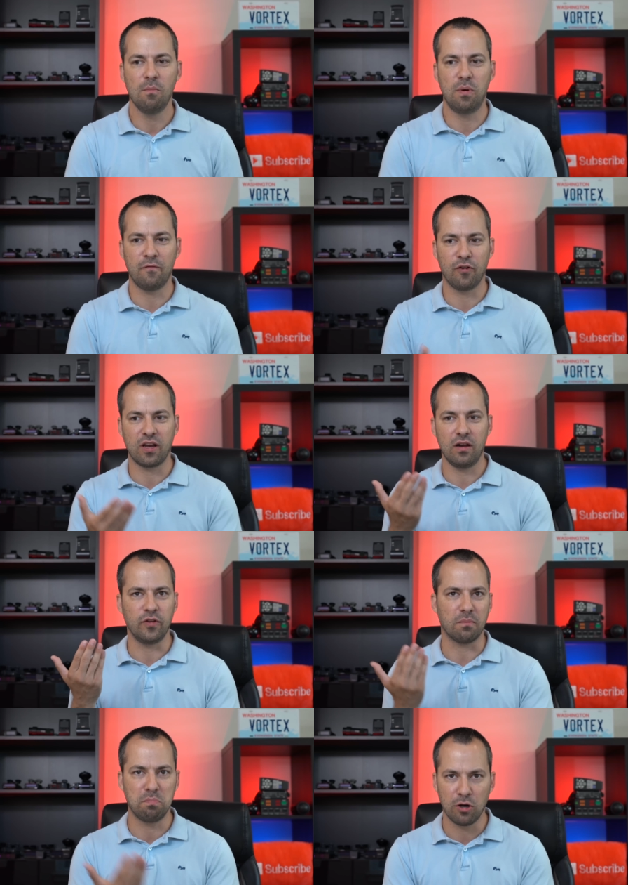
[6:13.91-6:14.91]
but for kind of
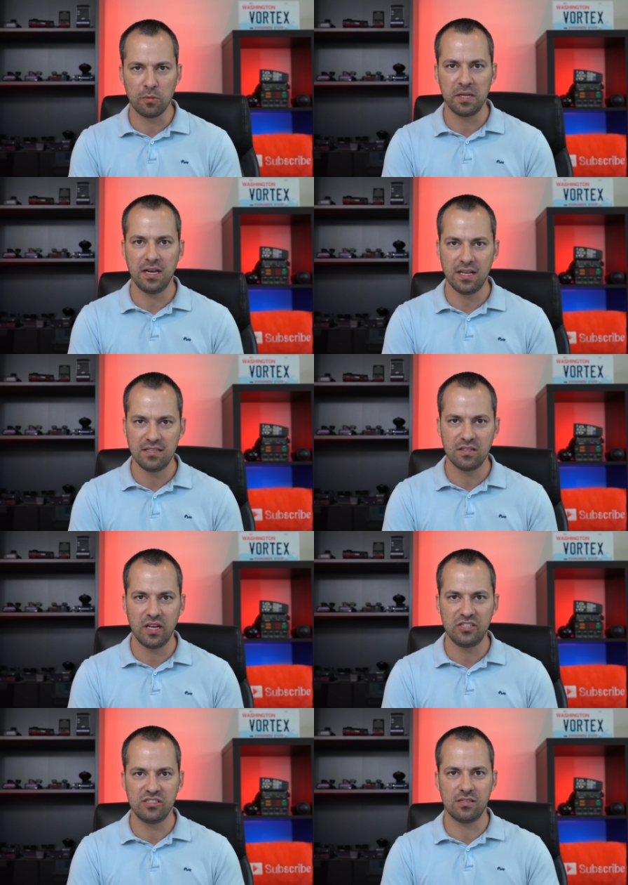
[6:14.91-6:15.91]
like permanent
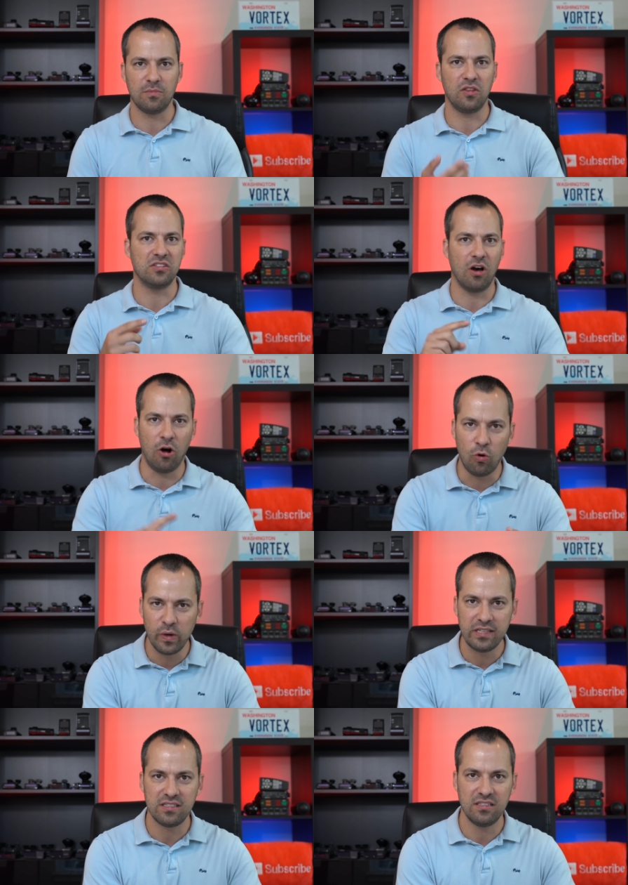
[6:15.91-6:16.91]
installation, something that's
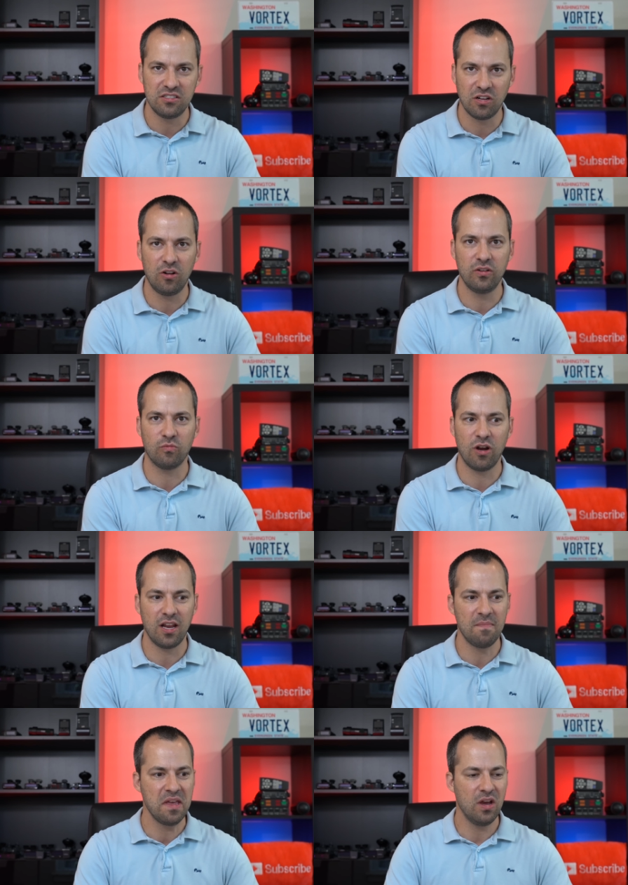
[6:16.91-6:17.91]
always installed and
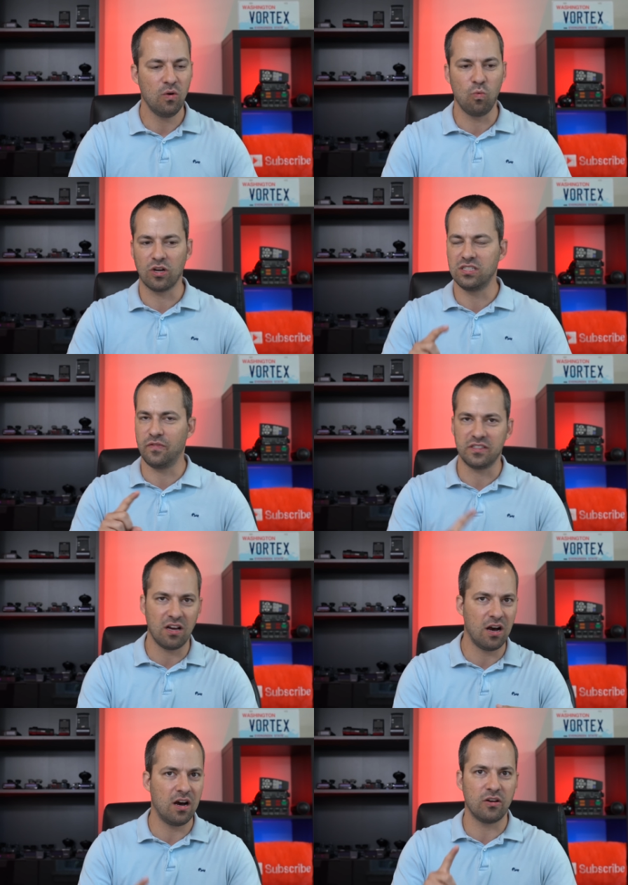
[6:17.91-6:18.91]
running, works if it's
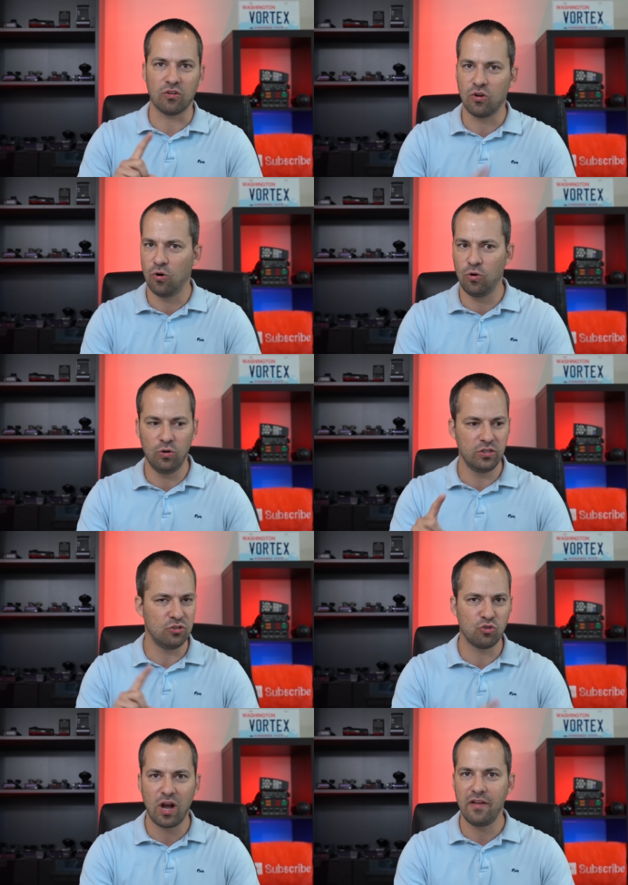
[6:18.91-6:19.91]
hot or cold,
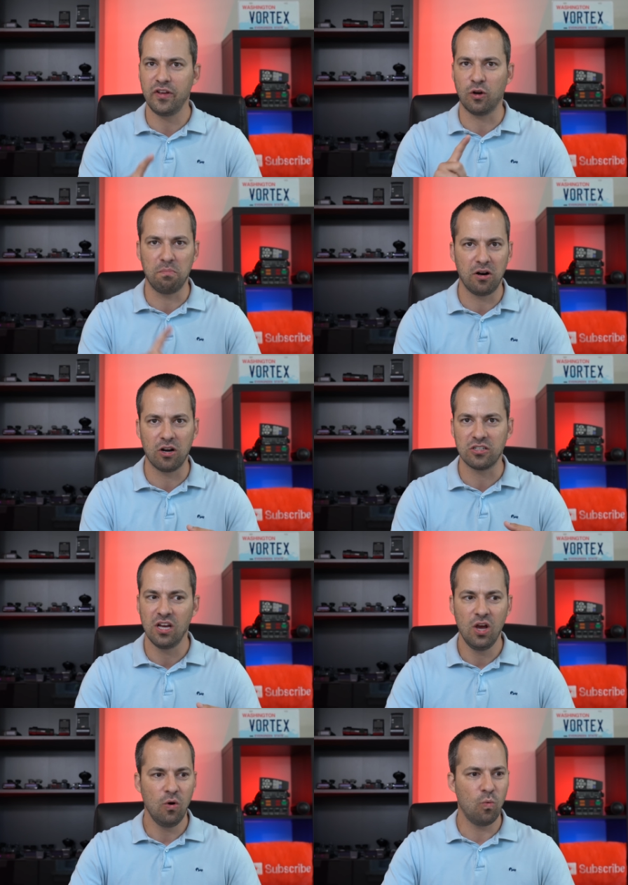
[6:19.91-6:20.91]
driving or parked,
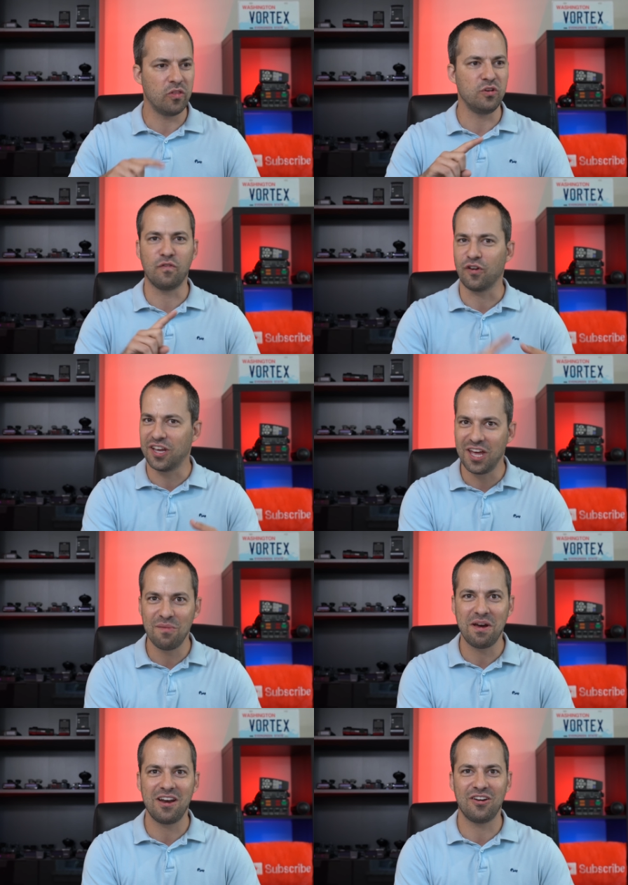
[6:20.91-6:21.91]
whether you forget
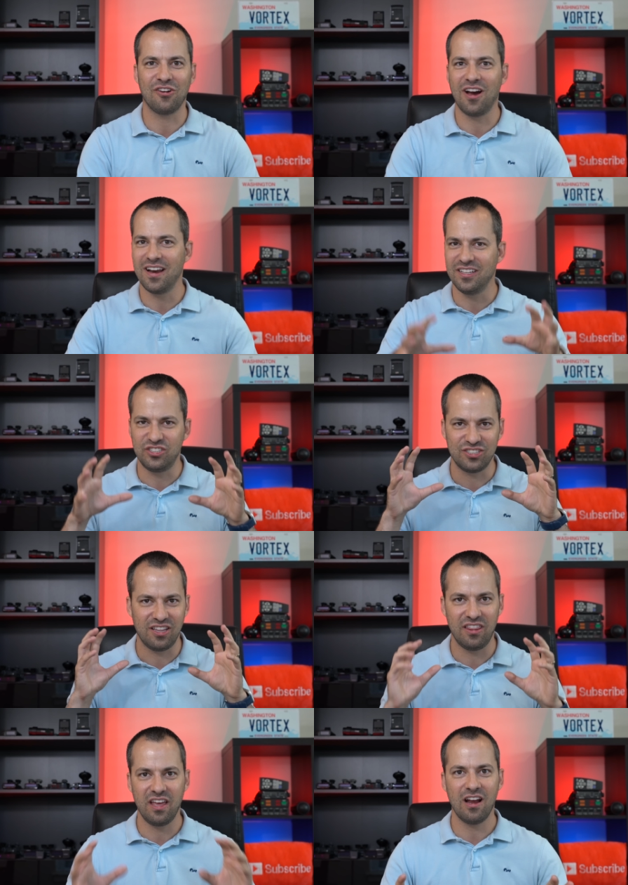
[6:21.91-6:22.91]
about it or not, it's
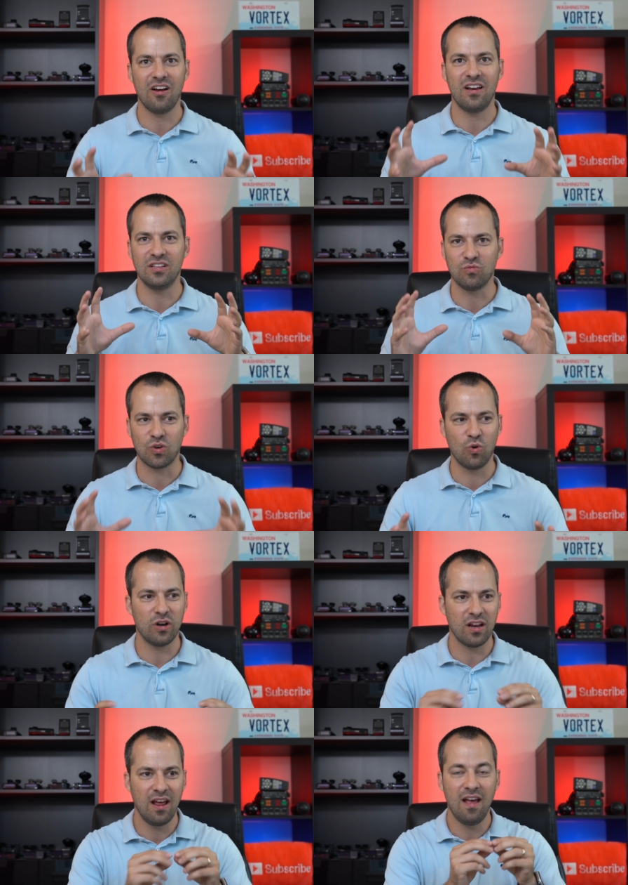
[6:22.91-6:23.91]
just there and it's
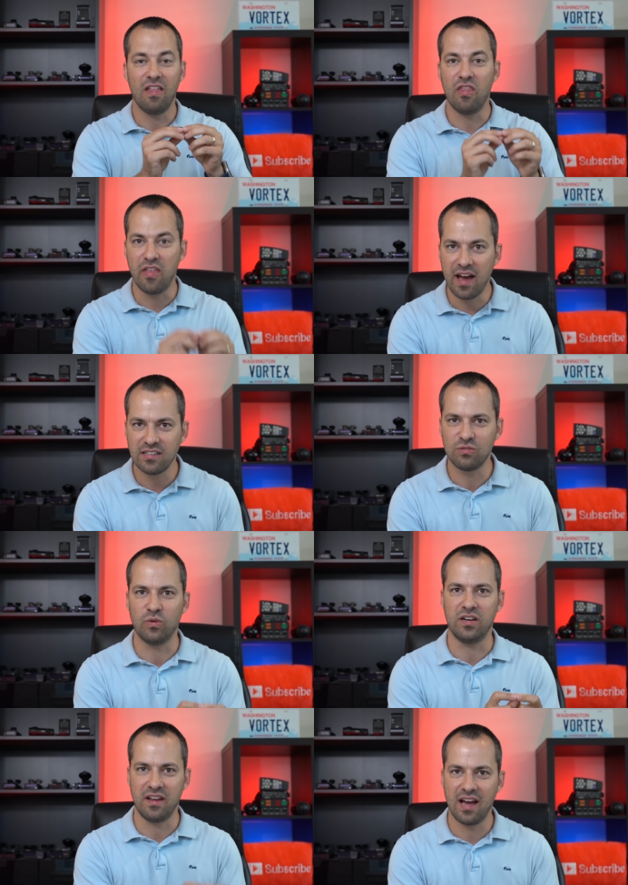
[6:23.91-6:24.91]
recording. That's
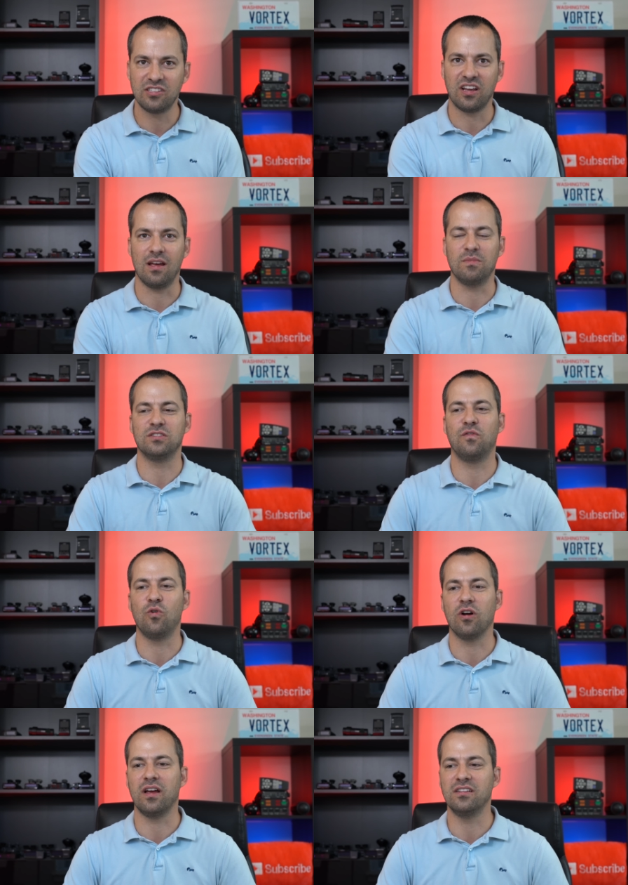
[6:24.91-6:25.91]
what a dash cam is
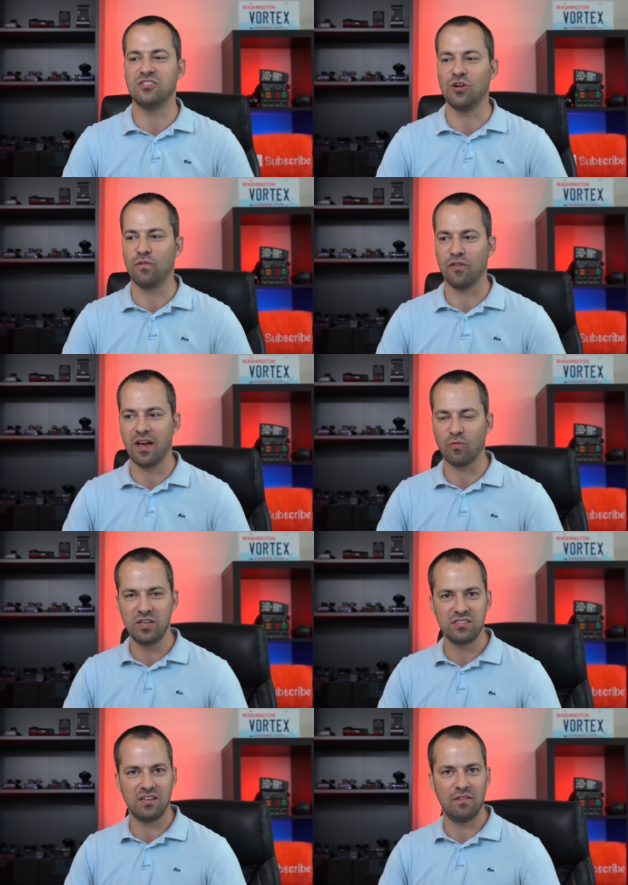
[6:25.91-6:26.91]
for. And so for that
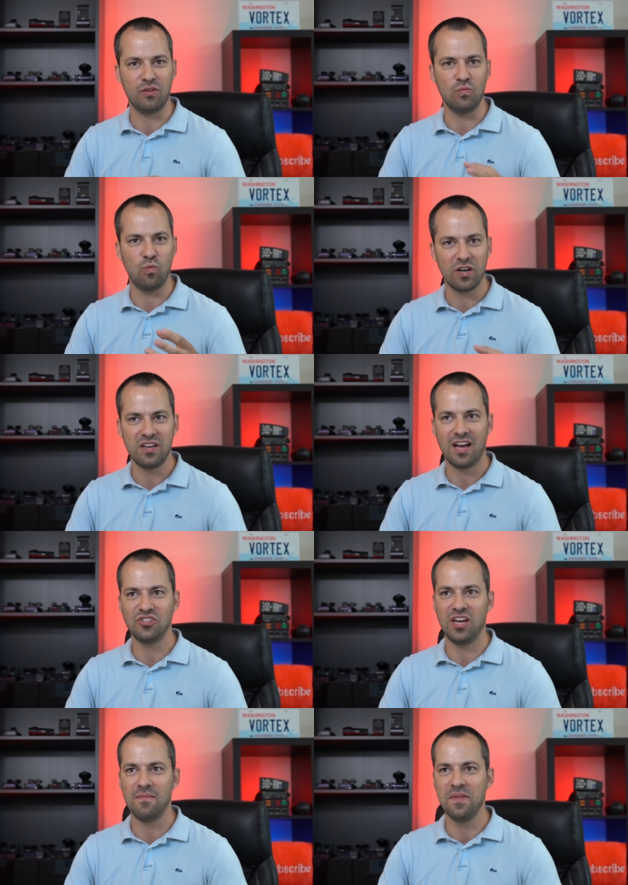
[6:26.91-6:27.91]
reason, if you want a
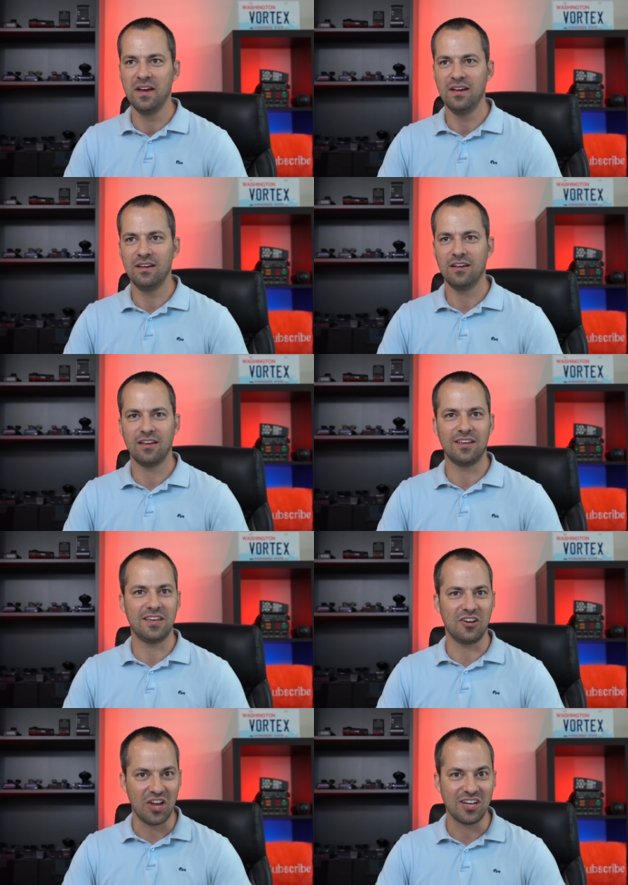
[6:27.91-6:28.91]
dash cam,
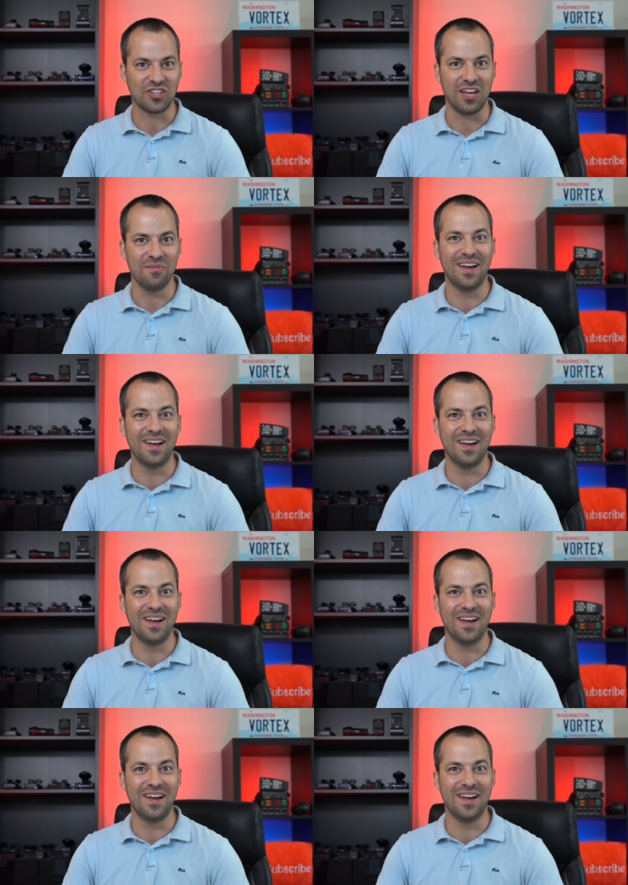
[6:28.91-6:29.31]
get a dash cam.